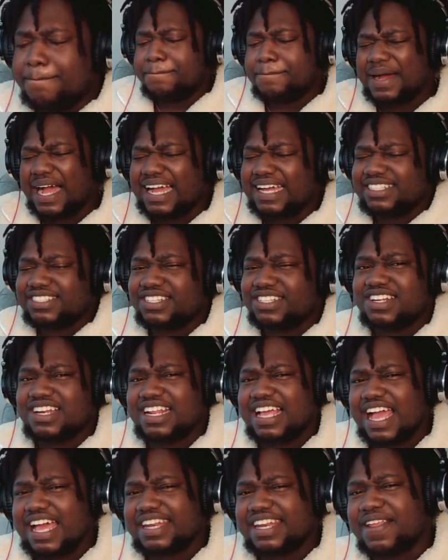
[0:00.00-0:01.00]
fuck each other
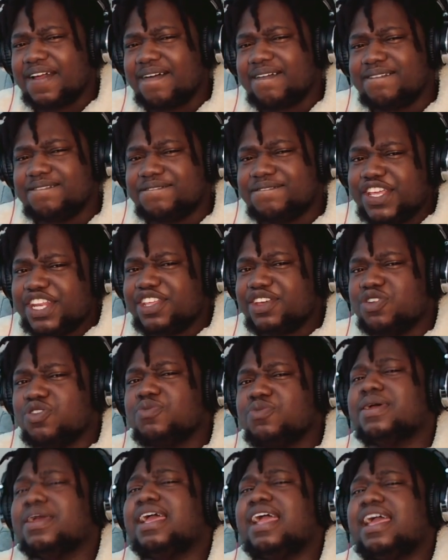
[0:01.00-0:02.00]
the goddamn
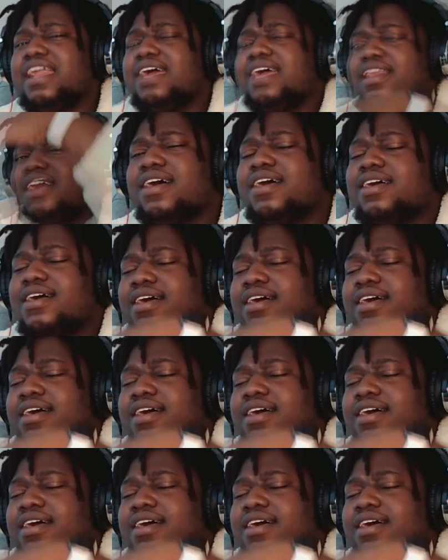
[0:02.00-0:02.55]
video, man. Ella,